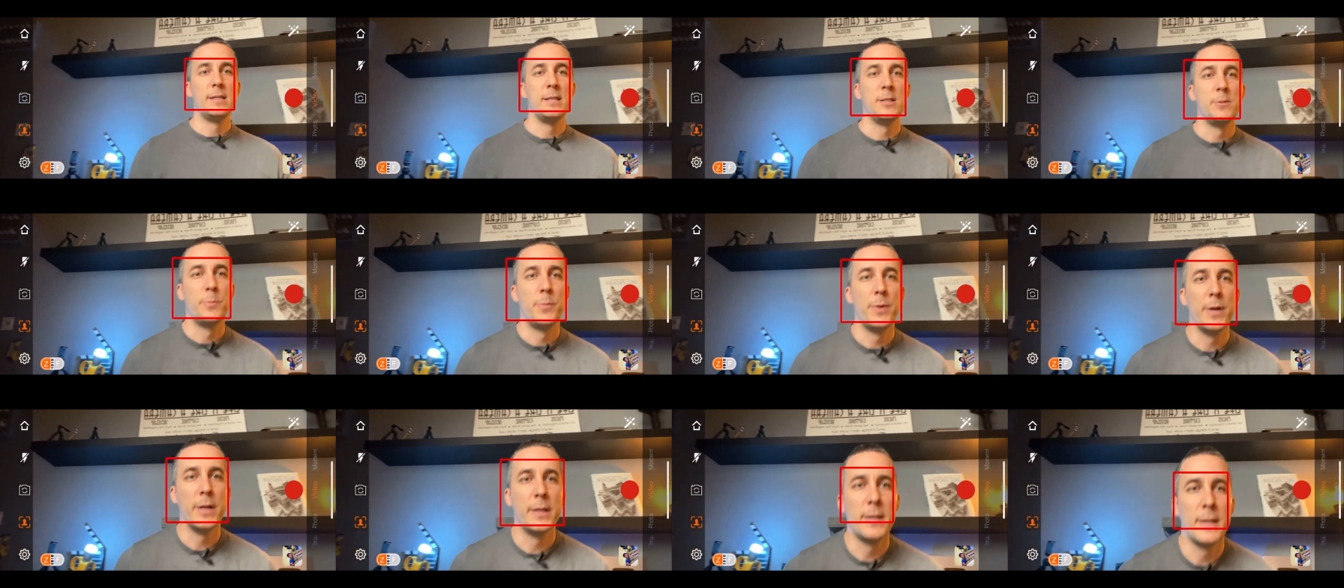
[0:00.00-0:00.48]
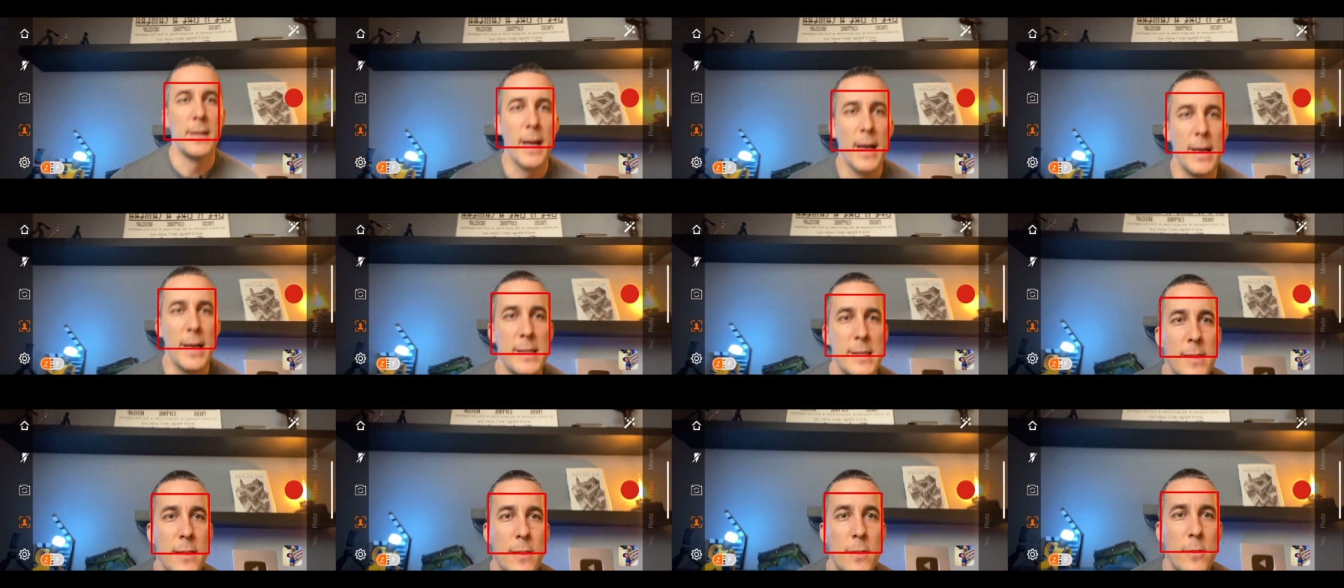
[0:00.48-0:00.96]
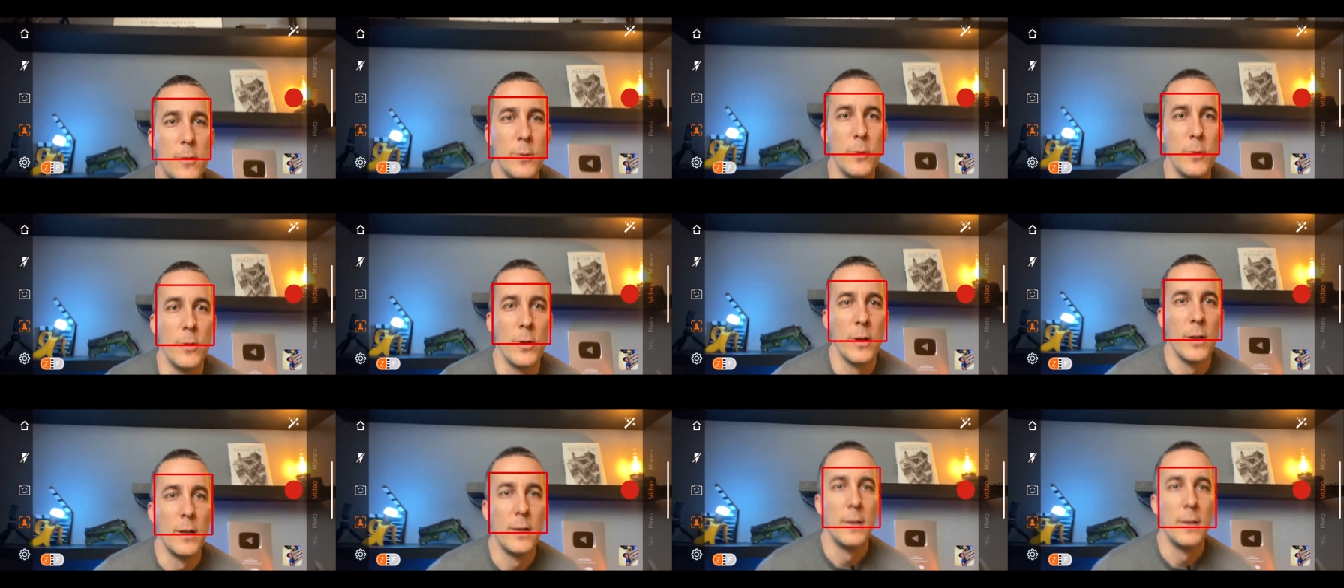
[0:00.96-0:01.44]
is pretty nice and
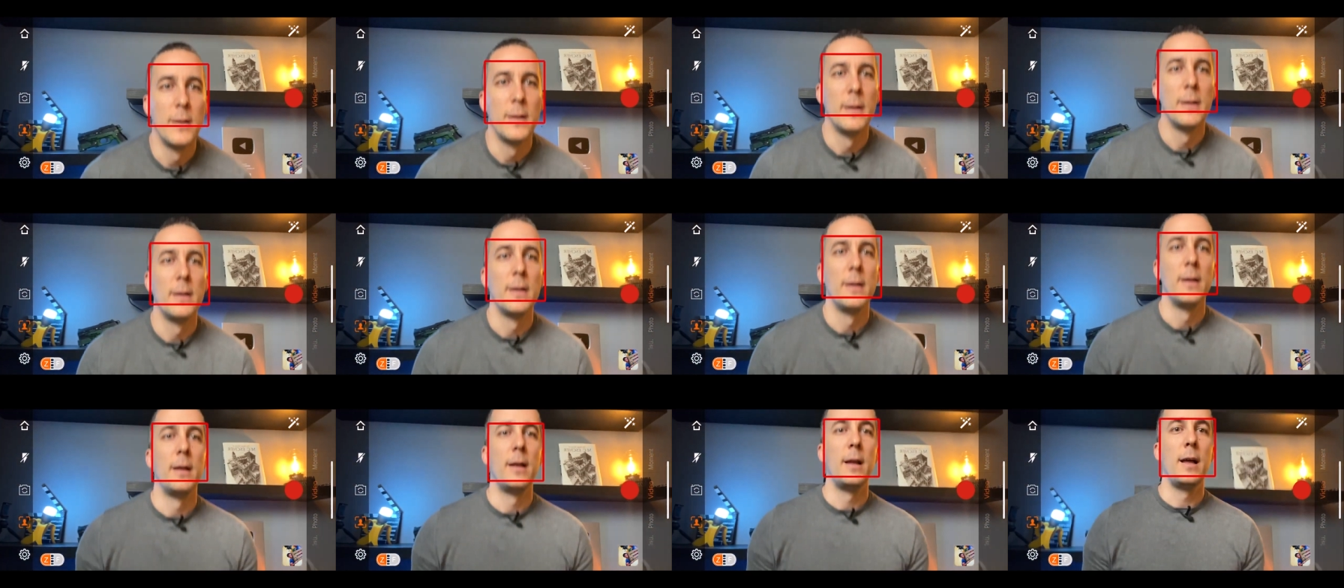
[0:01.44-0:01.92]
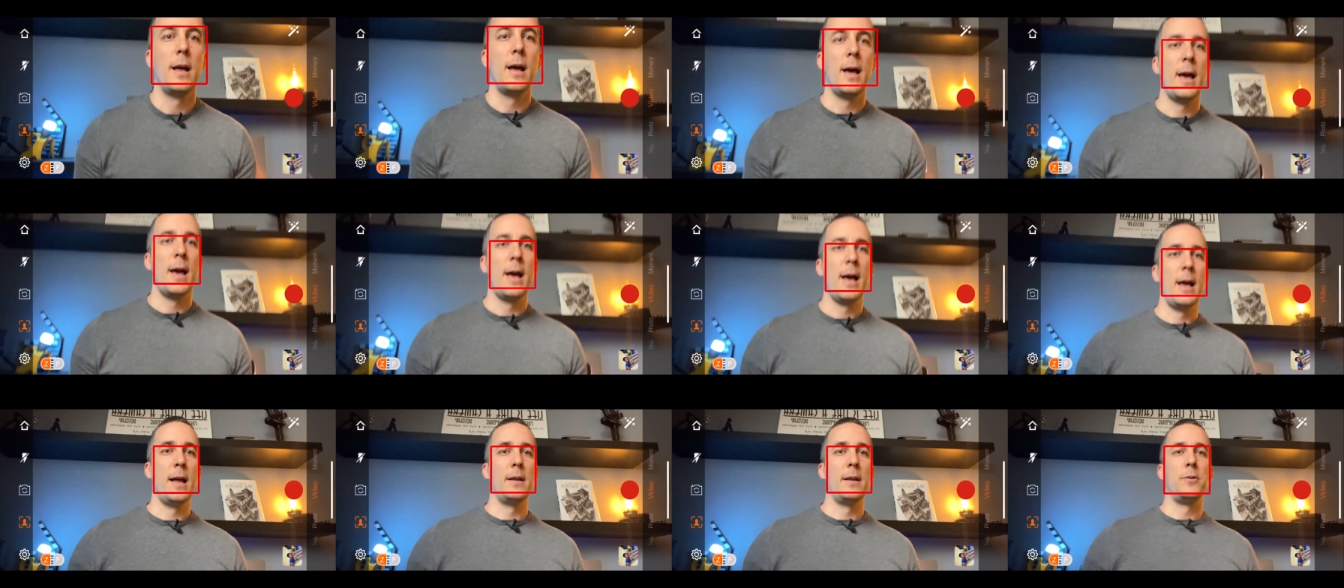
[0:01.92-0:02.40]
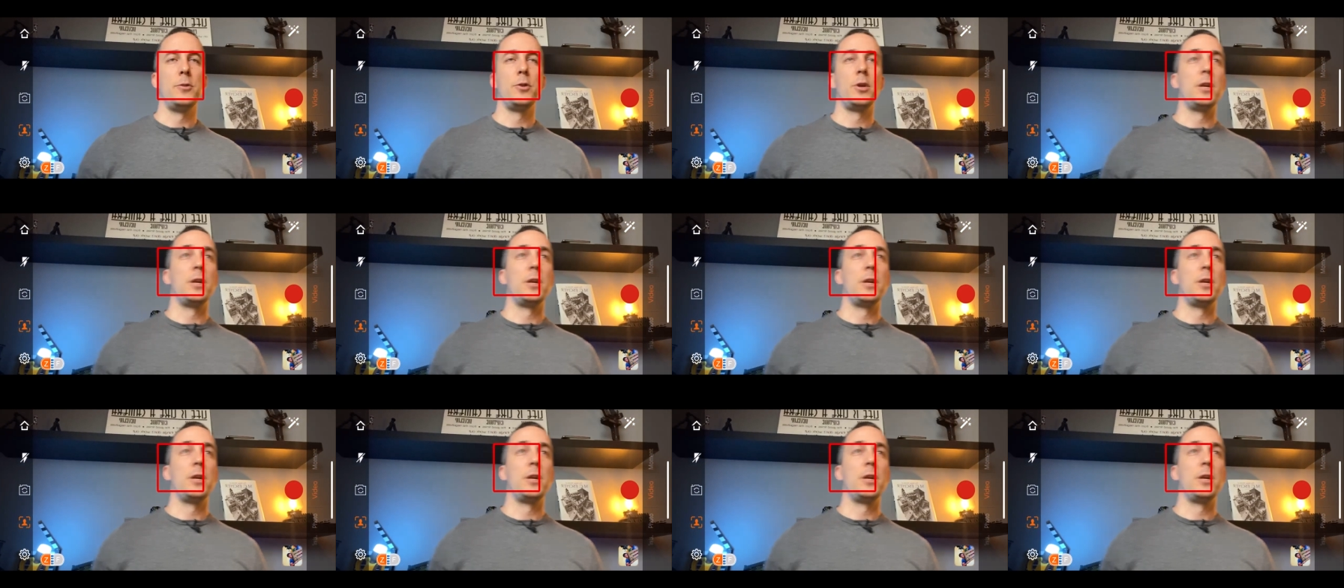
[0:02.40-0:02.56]
cool, and you